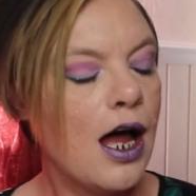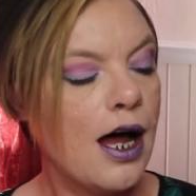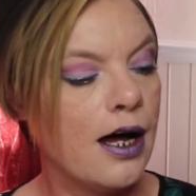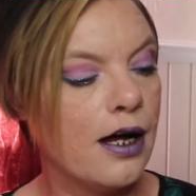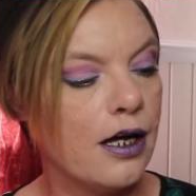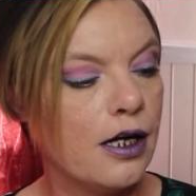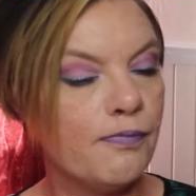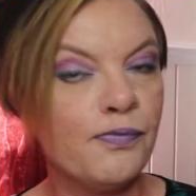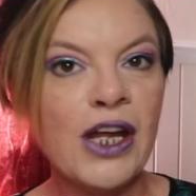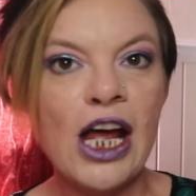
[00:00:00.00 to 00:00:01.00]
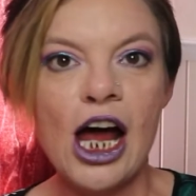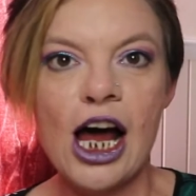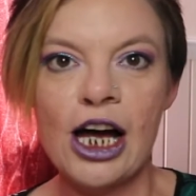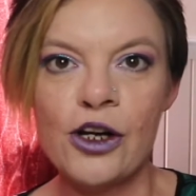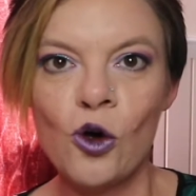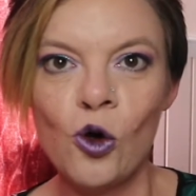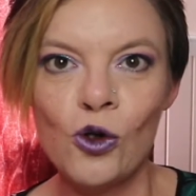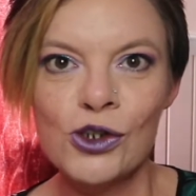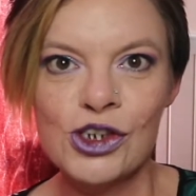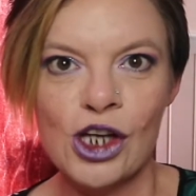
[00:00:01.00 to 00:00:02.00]
And
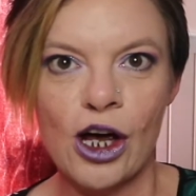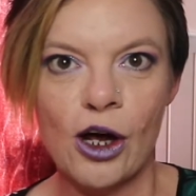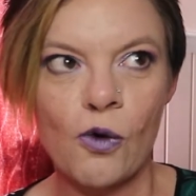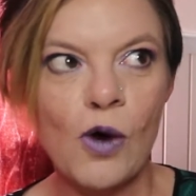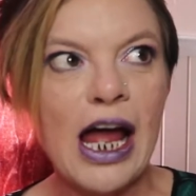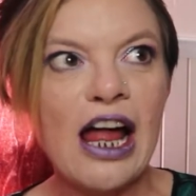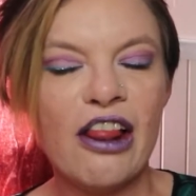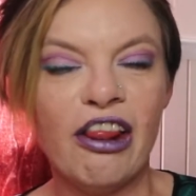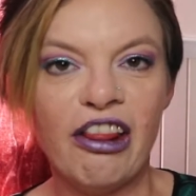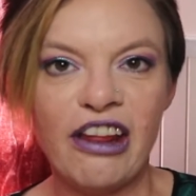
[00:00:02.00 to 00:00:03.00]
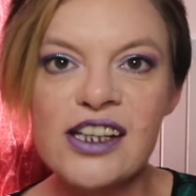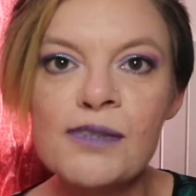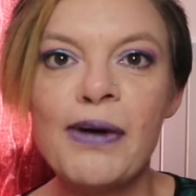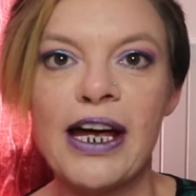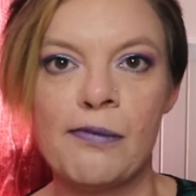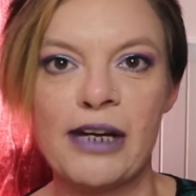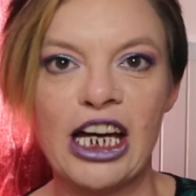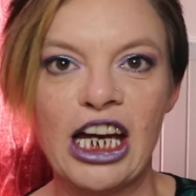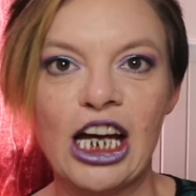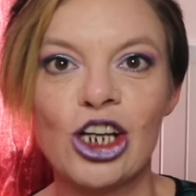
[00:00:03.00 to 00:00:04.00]
also, this
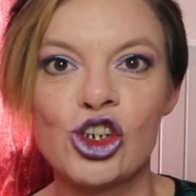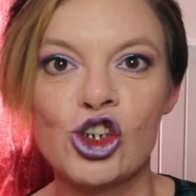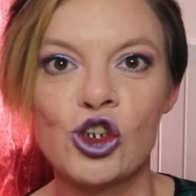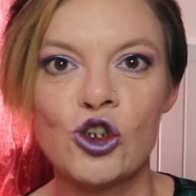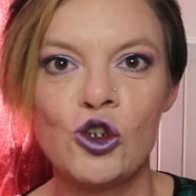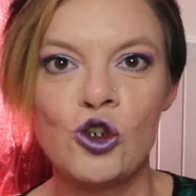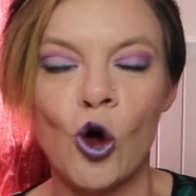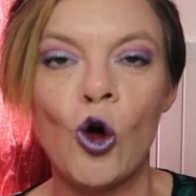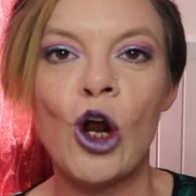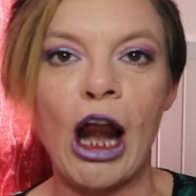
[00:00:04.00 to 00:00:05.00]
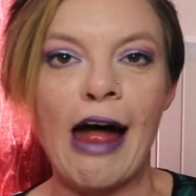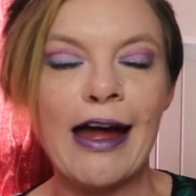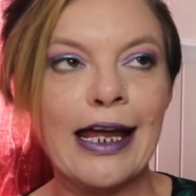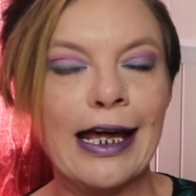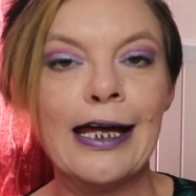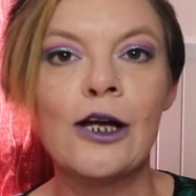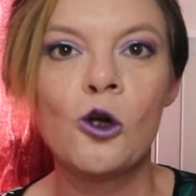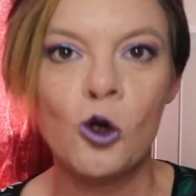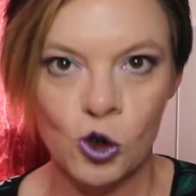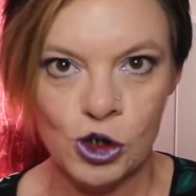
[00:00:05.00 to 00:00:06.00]
baby stung like a
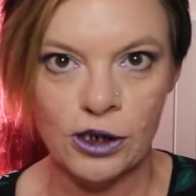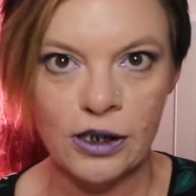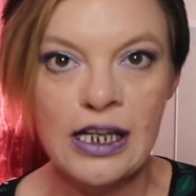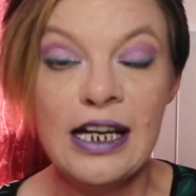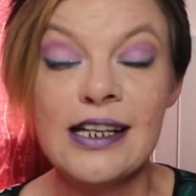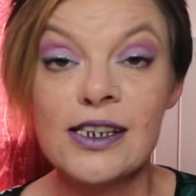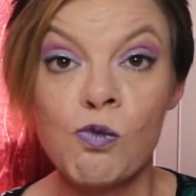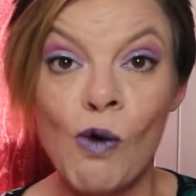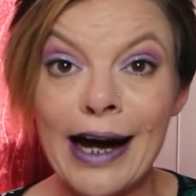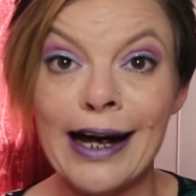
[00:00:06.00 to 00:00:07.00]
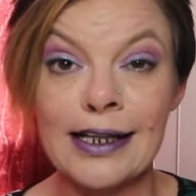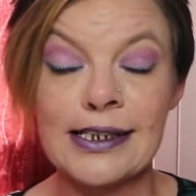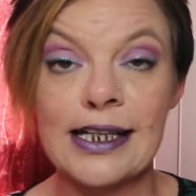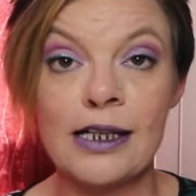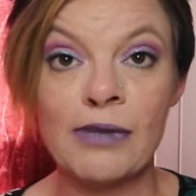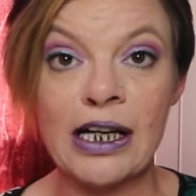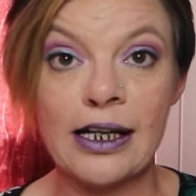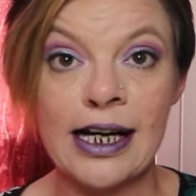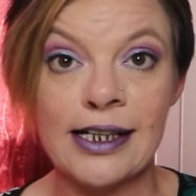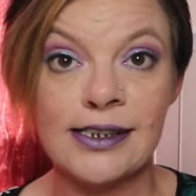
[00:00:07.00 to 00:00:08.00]
gooden. It's why I had to keep my
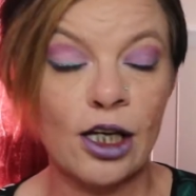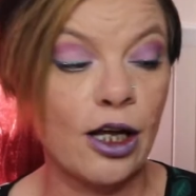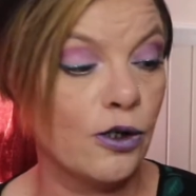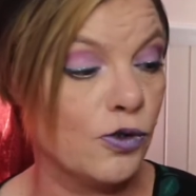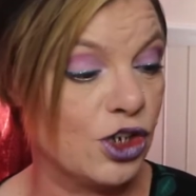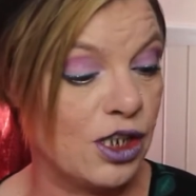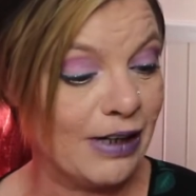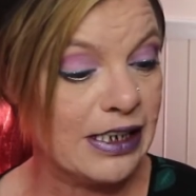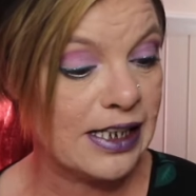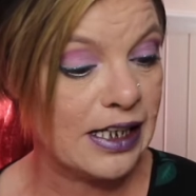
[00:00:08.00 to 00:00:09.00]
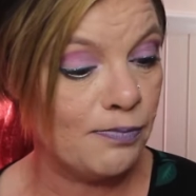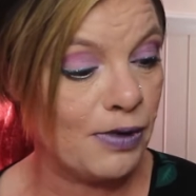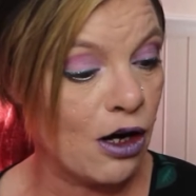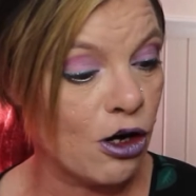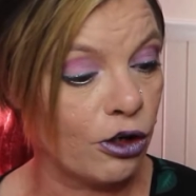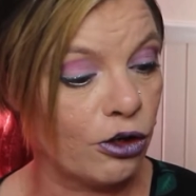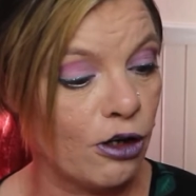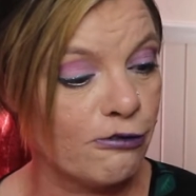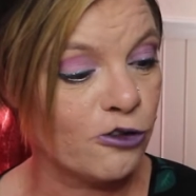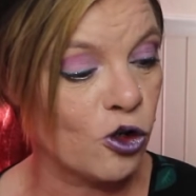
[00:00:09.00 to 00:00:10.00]
eyes closed. You meant to keep it
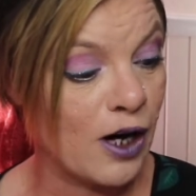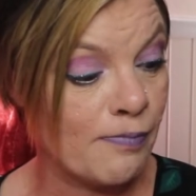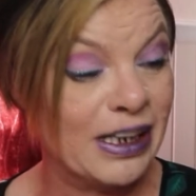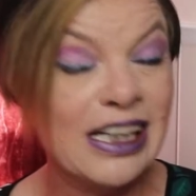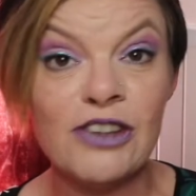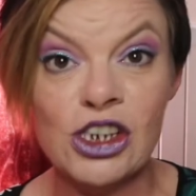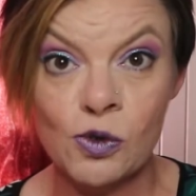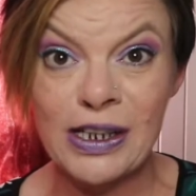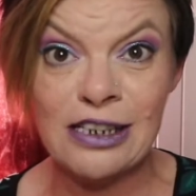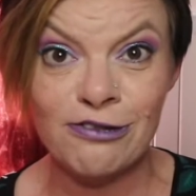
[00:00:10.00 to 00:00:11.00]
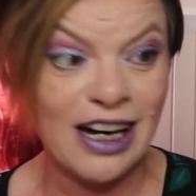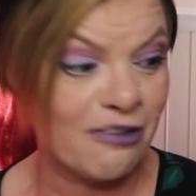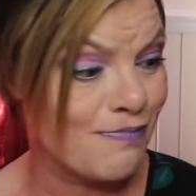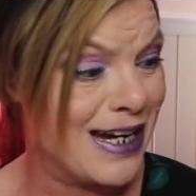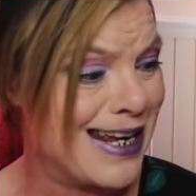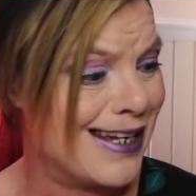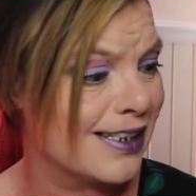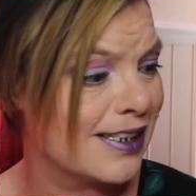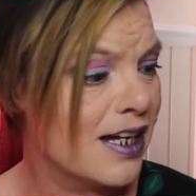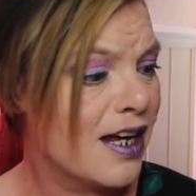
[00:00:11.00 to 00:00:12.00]
on for, I believe it's 25
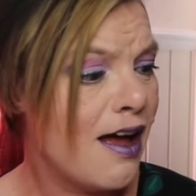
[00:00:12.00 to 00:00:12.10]
minutes.